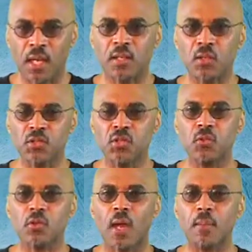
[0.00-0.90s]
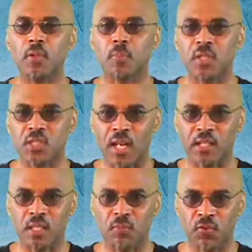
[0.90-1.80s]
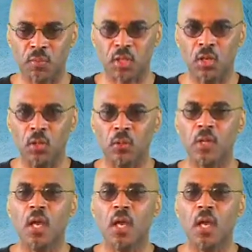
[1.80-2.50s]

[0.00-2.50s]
and those suits are able to protect them from the cold,